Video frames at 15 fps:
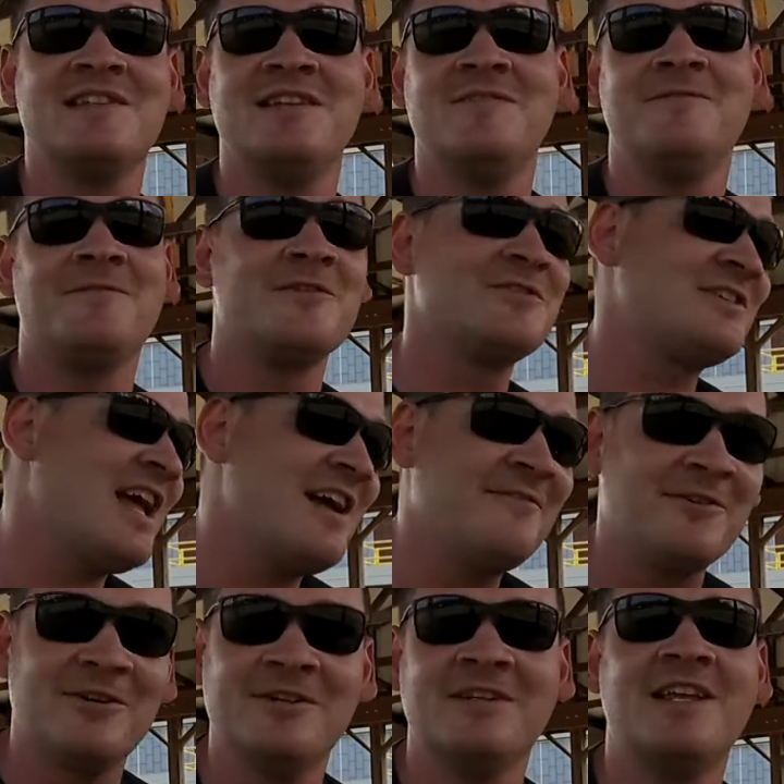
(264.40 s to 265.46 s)
the first
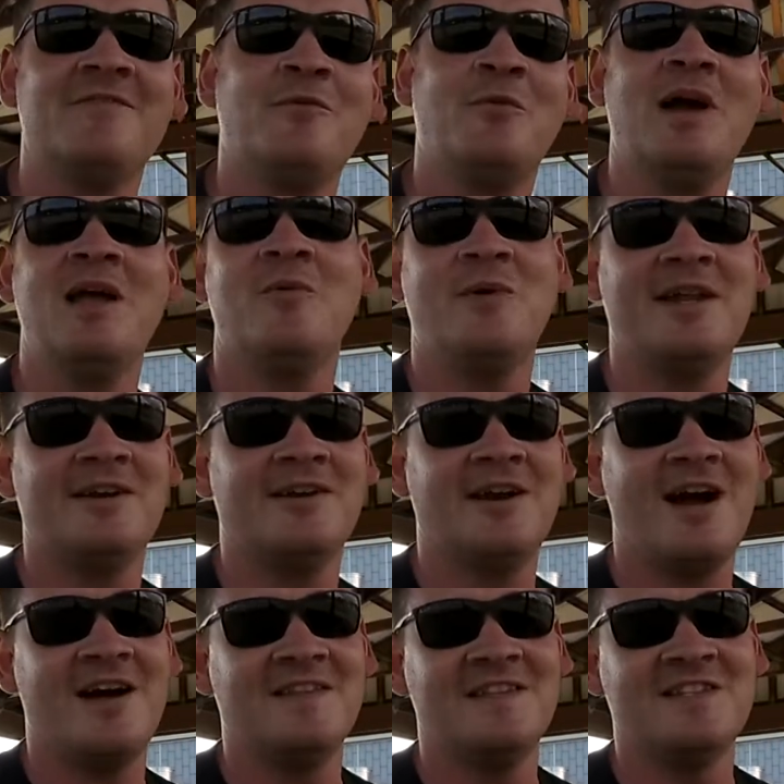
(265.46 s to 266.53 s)
ever giveaway winner
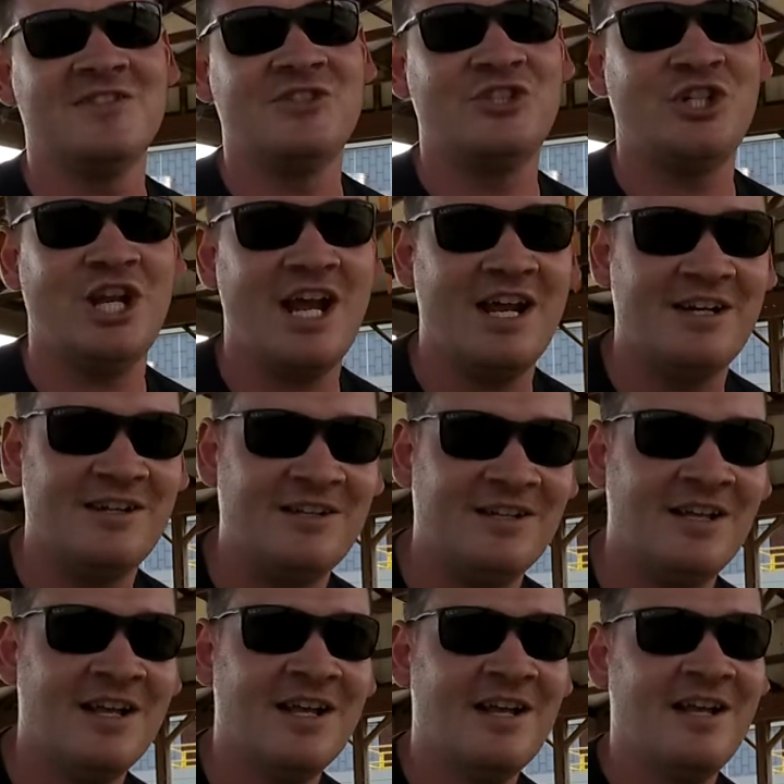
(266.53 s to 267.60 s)
on this channel.